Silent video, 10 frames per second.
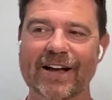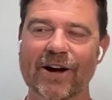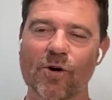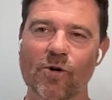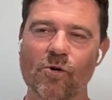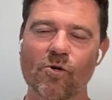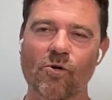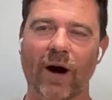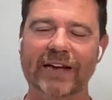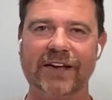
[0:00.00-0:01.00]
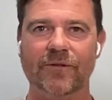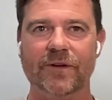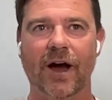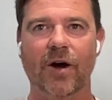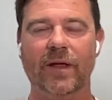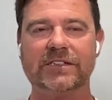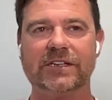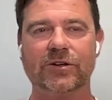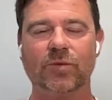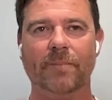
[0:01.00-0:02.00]
Oh, I don't know. It's a
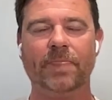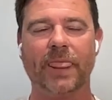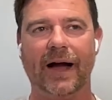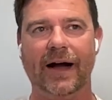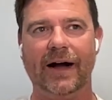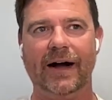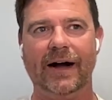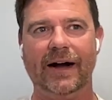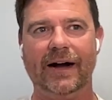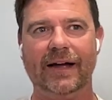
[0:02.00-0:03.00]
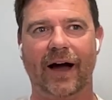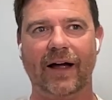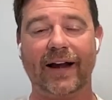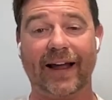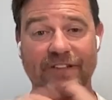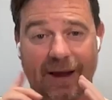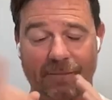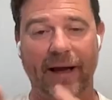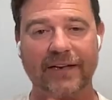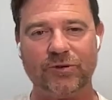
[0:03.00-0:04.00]
good one. Uh, I'd have to come
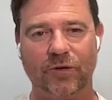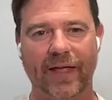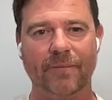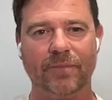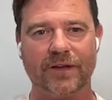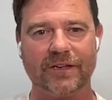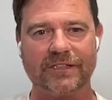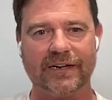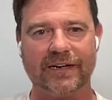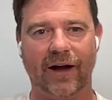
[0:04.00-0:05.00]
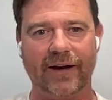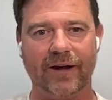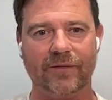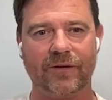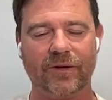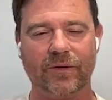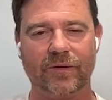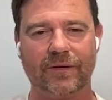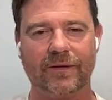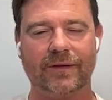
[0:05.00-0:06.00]
back to you on that because uh, I know
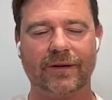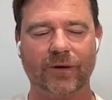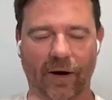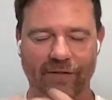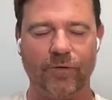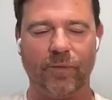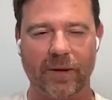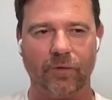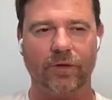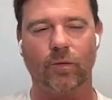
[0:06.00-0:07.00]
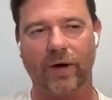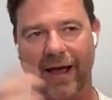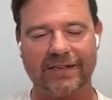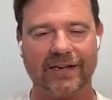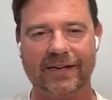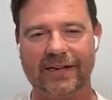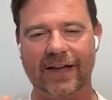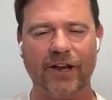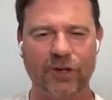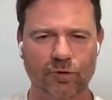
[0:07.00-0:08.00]
quite a few people that would add a,
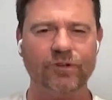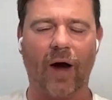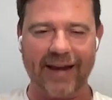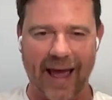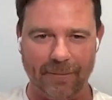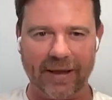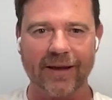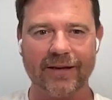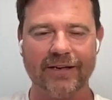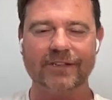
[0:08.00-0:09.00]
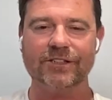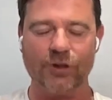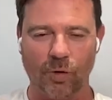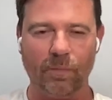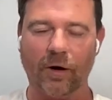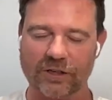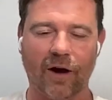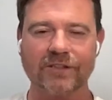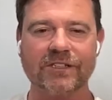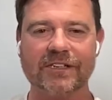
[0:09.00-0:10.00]
a new dynamic to your
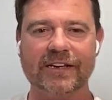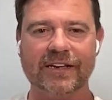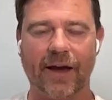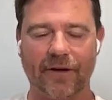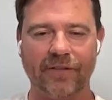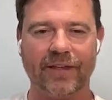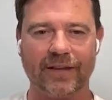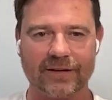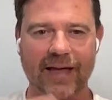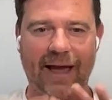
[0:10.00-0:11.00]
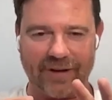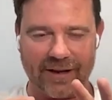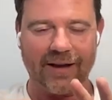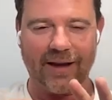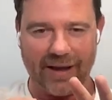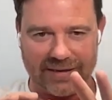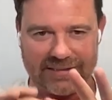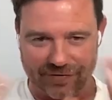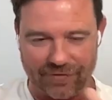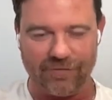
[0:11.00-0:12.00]
podcast. And I think having a, a
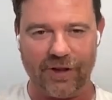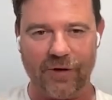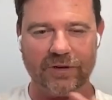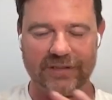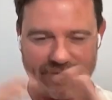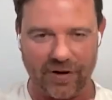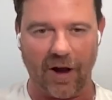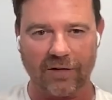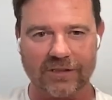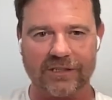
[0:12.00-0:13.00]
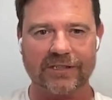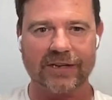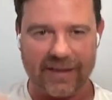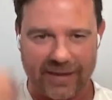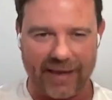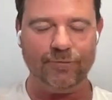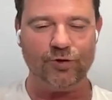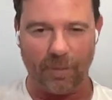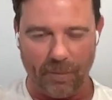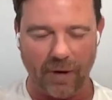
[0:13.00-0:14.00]
different view and different answers keeps
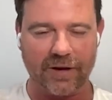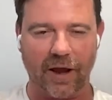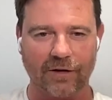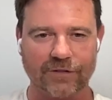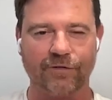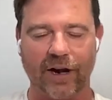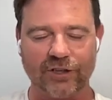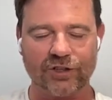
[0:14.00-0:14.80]
your podcast fresh.